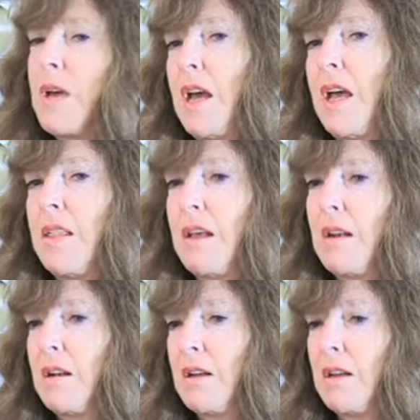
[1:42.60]
And
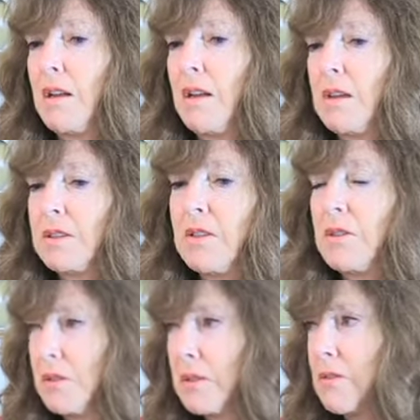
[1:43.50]
then,
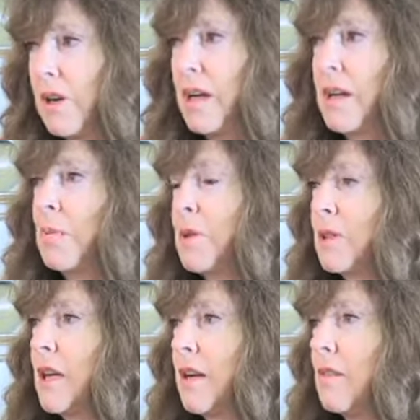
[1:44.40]
so
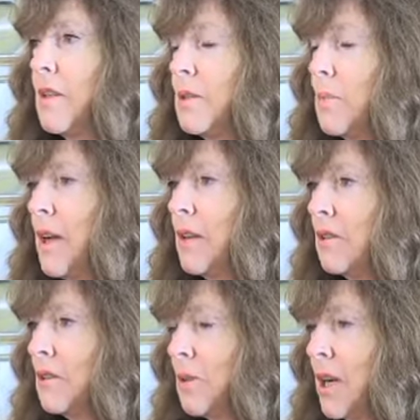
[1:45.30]
90% of these
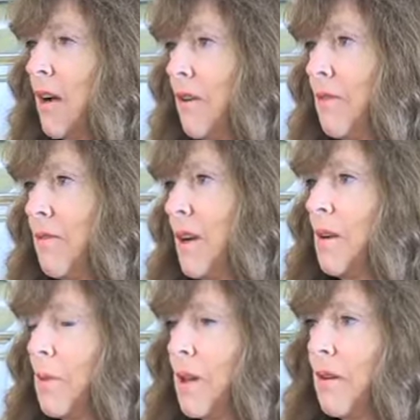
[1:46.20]
banknotes were counterfeit. I
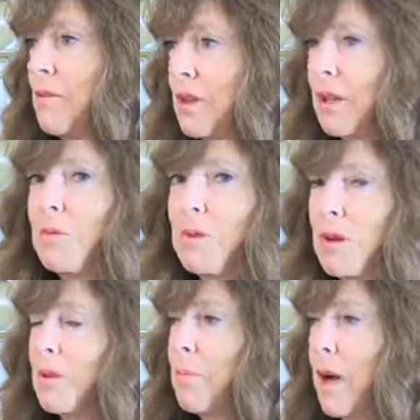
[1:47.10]
mean, they really
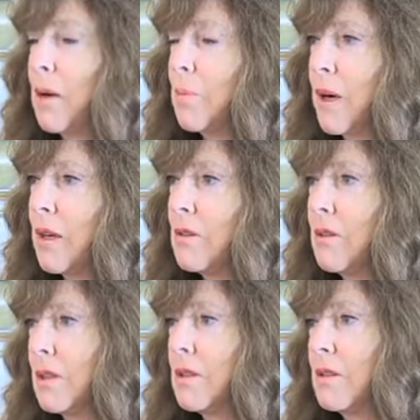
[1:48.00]
weren't backed by
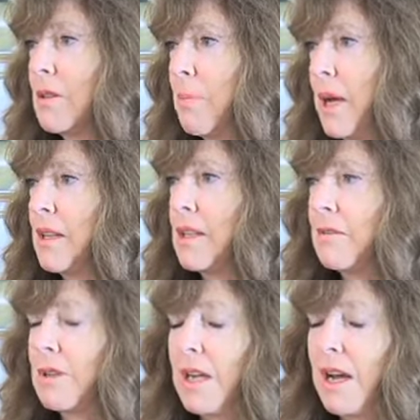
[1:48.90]
gold. The bank didn't
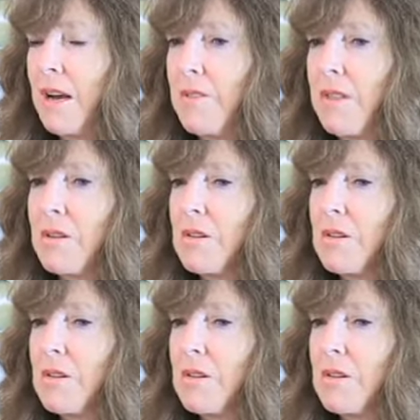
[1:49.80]
really have the gold.